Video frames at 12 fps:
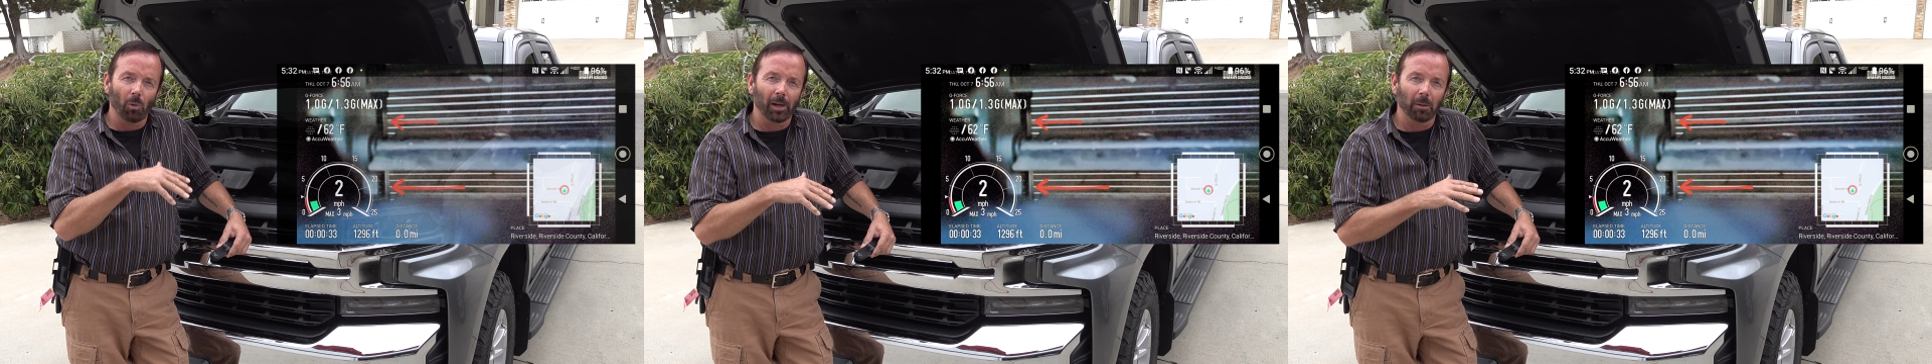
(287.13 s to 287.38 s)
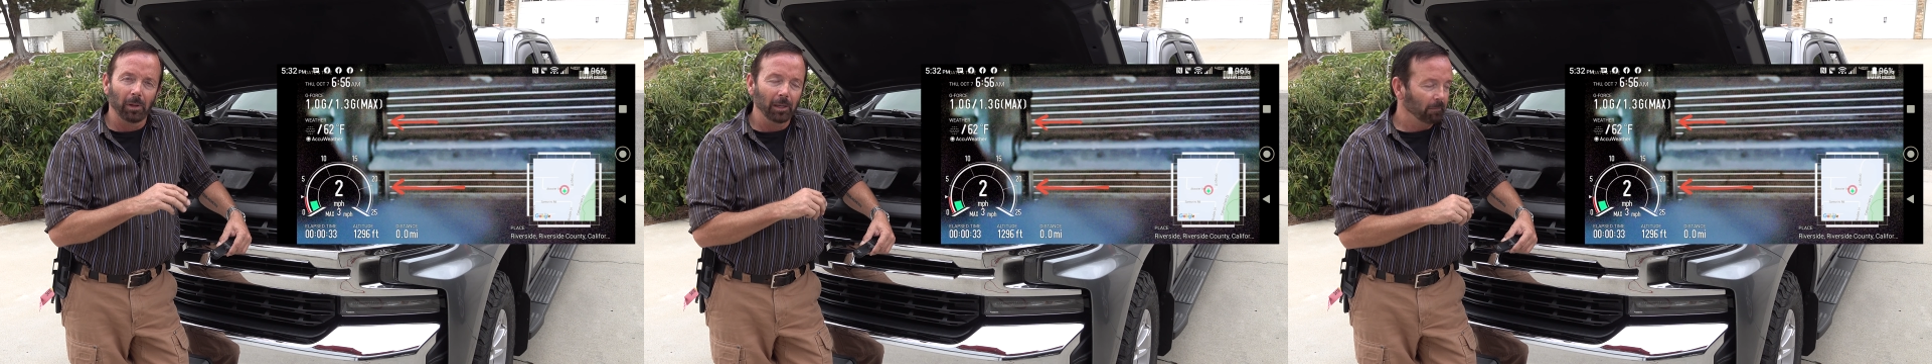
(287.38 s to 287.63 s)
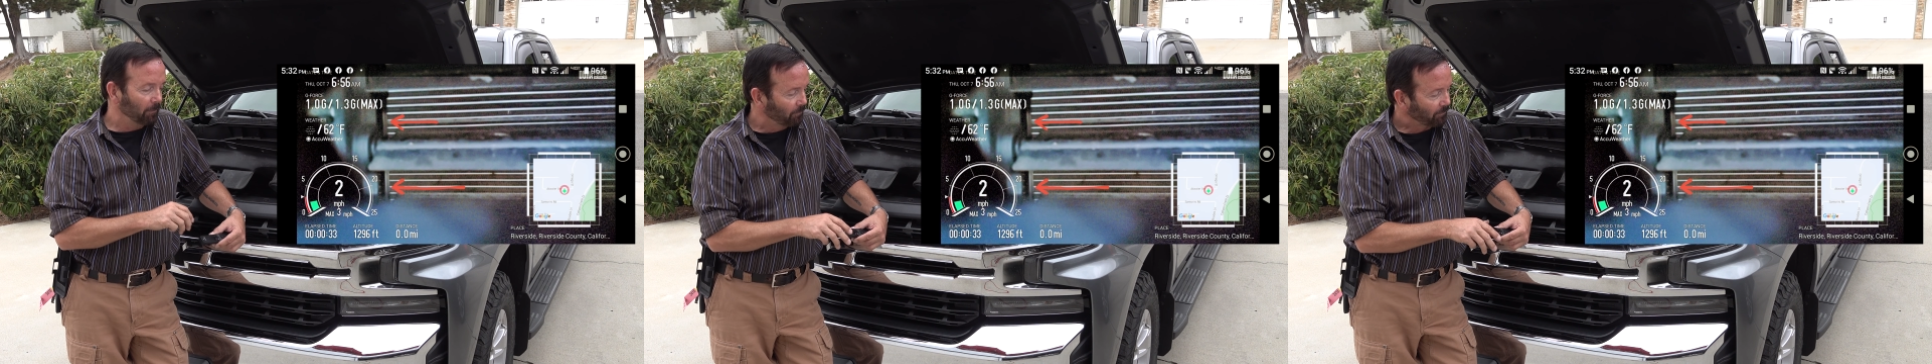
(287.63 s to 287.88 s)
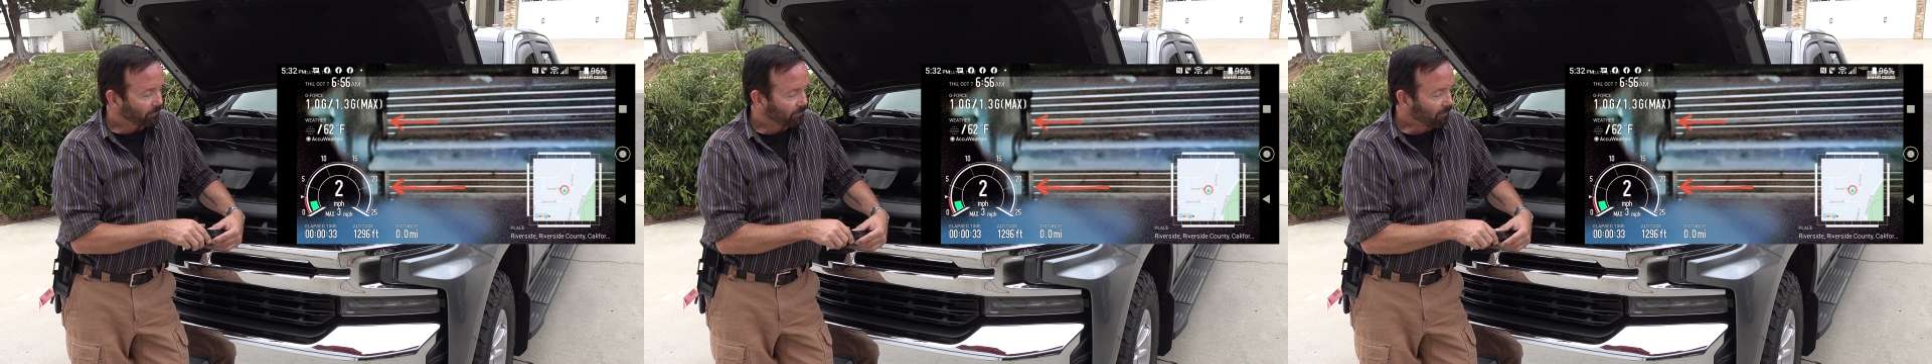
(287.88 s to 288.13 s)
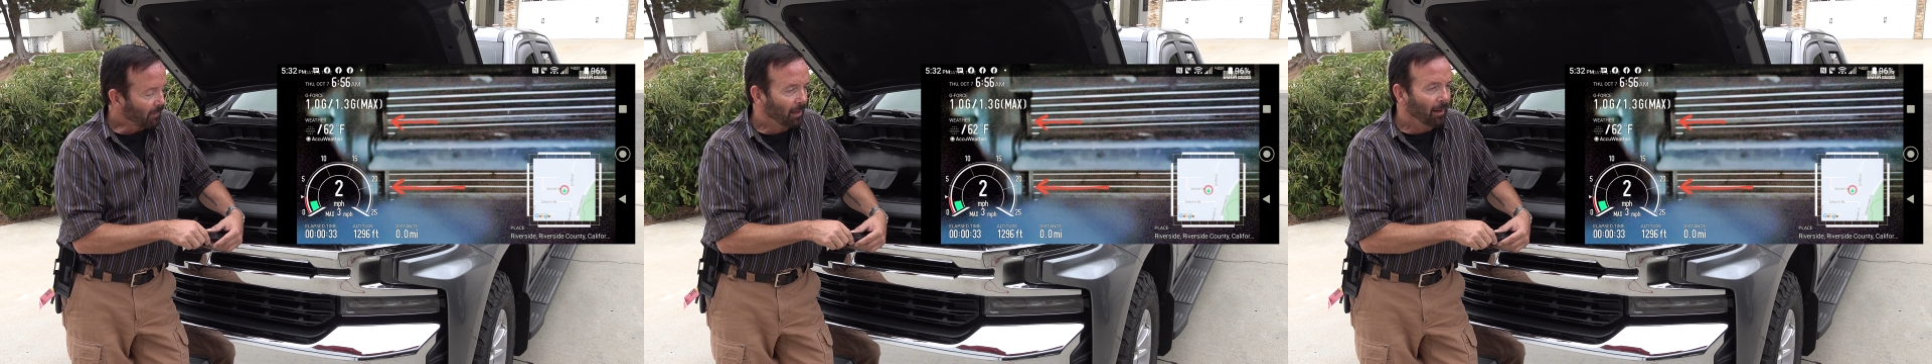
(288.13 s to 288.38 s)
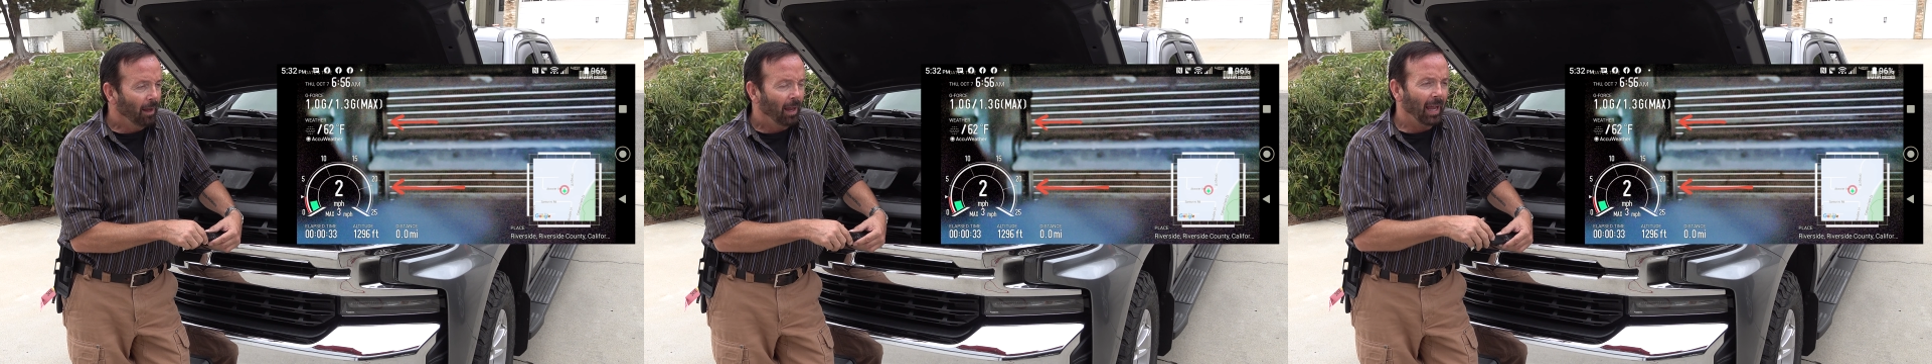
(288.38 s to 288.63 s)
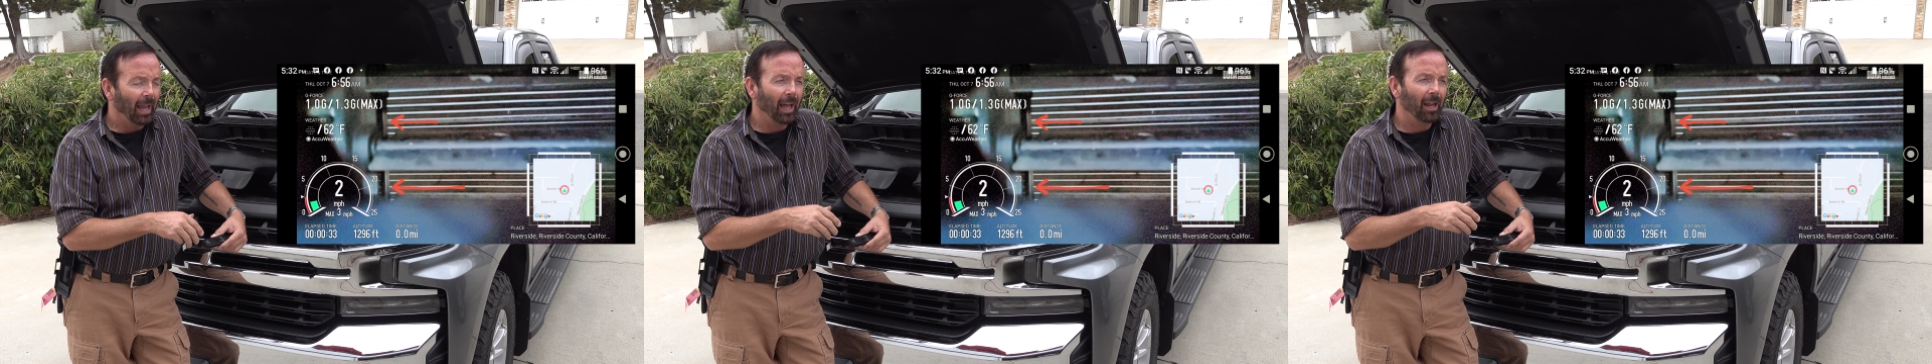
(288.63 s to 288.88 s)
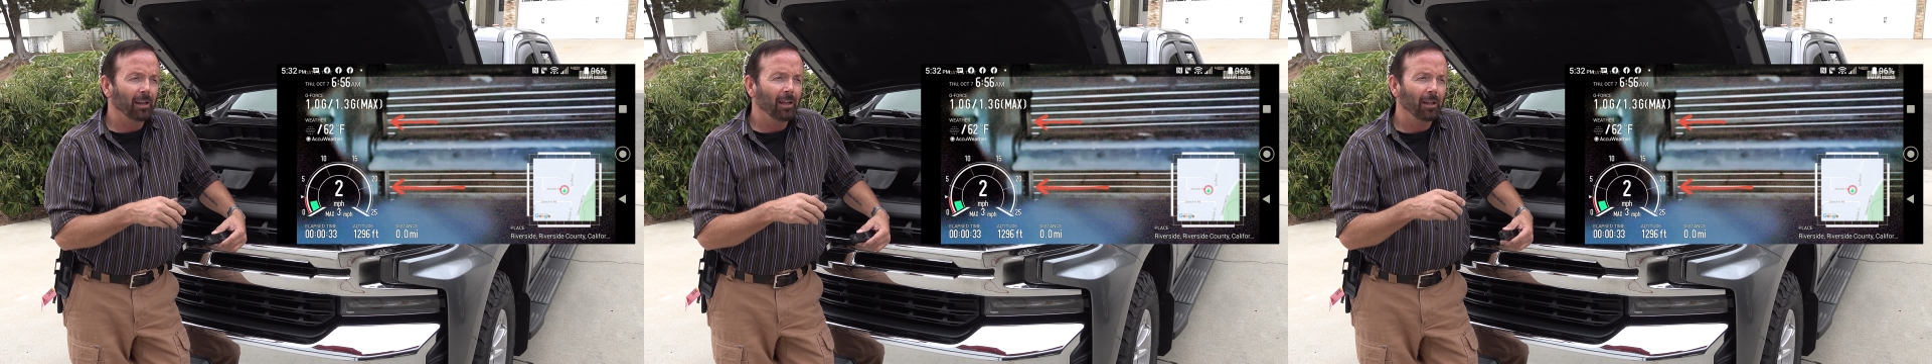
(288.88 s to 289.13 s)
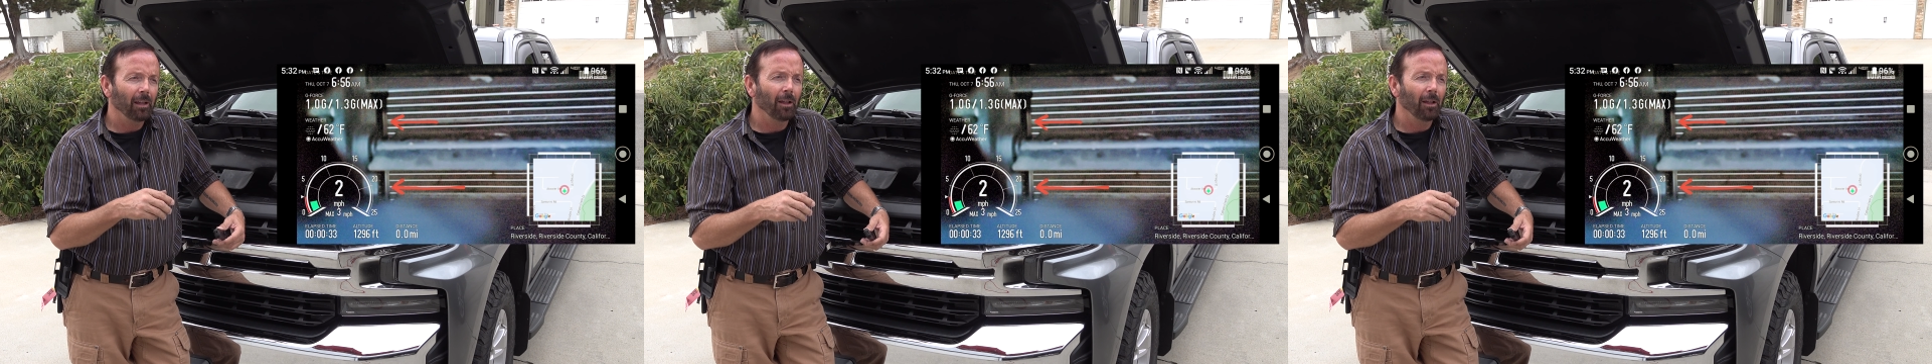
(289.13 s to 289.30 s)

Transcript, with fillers: quite a bit and